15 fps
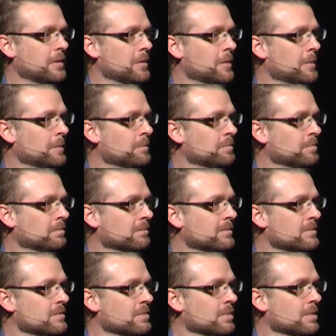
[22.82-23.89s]

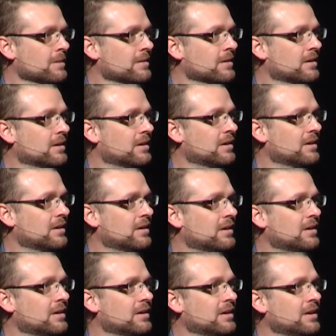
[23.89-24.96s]

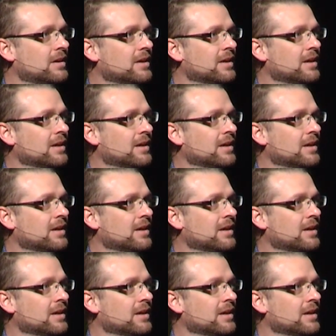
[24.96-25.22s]
Nothing is said.